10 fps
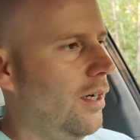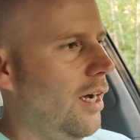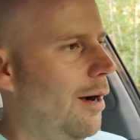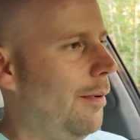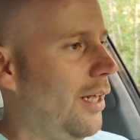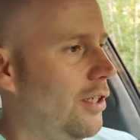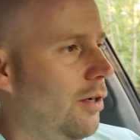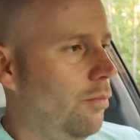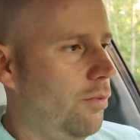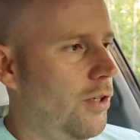But that's
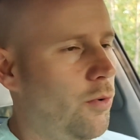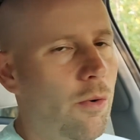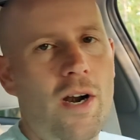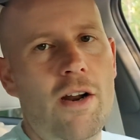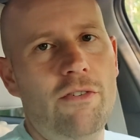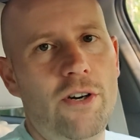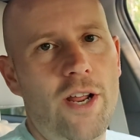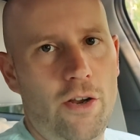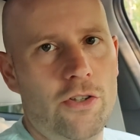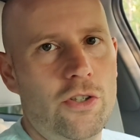it. That's where we're at for
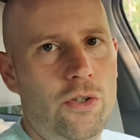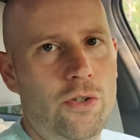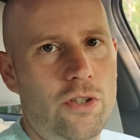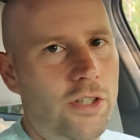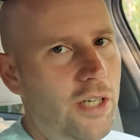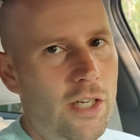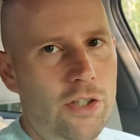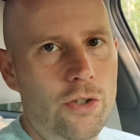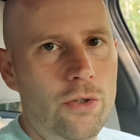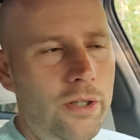now. So it's only day
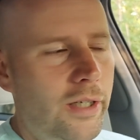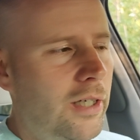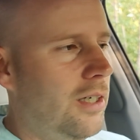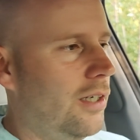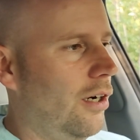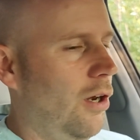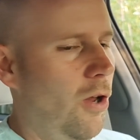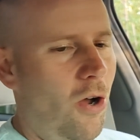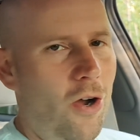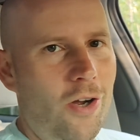2. Got a
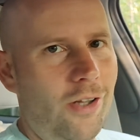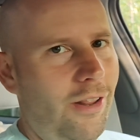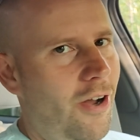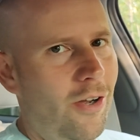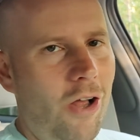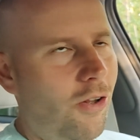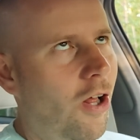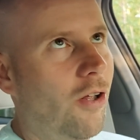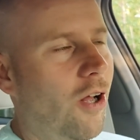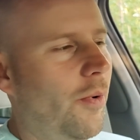
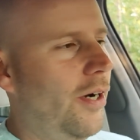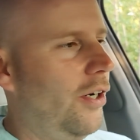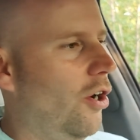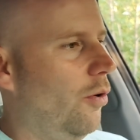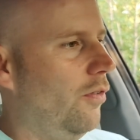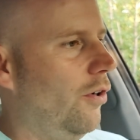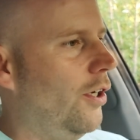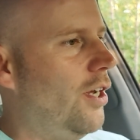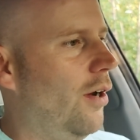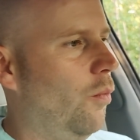long way to go. We've
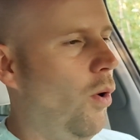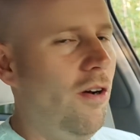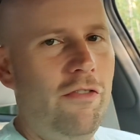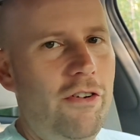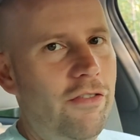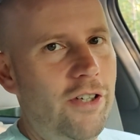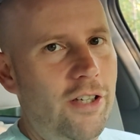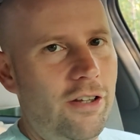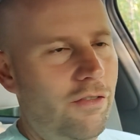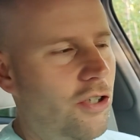only done
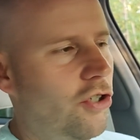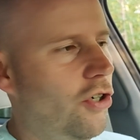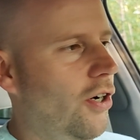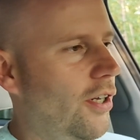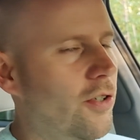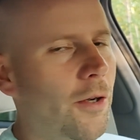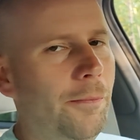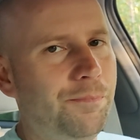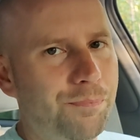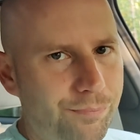1/15 of this journey.
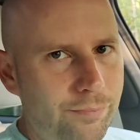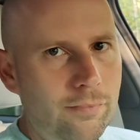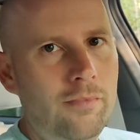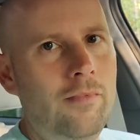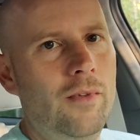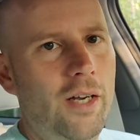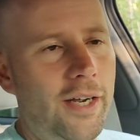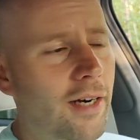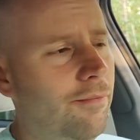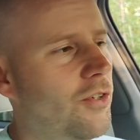So
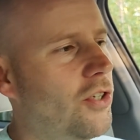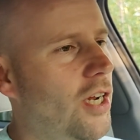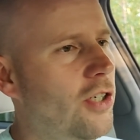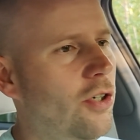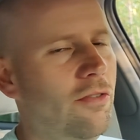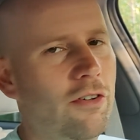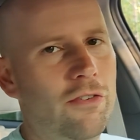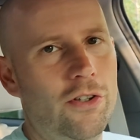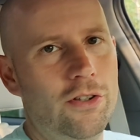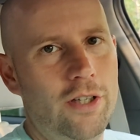again, stay tuned for
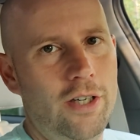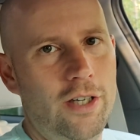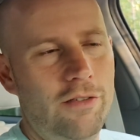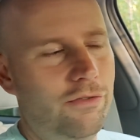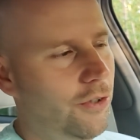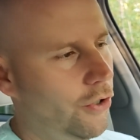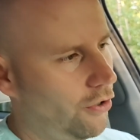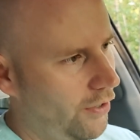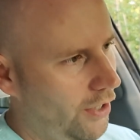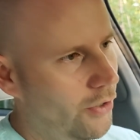
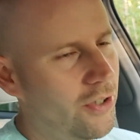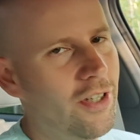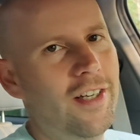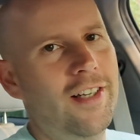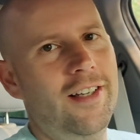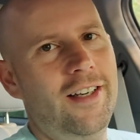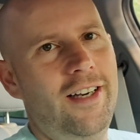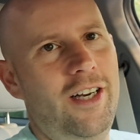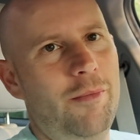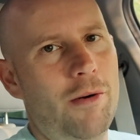future videos.
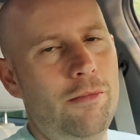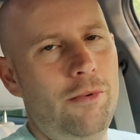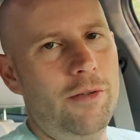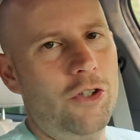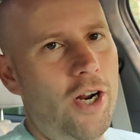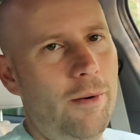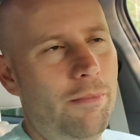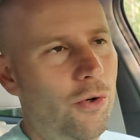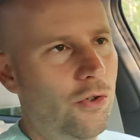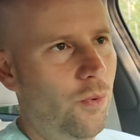I'll probably try to
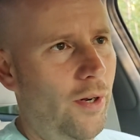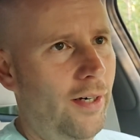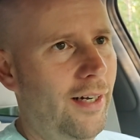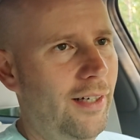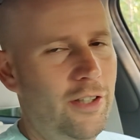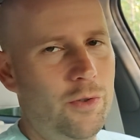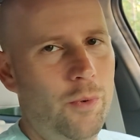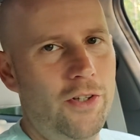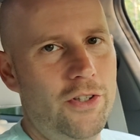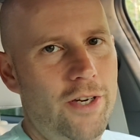post one at least
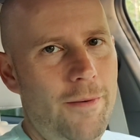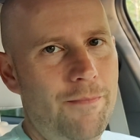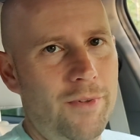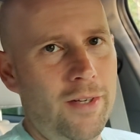once a day.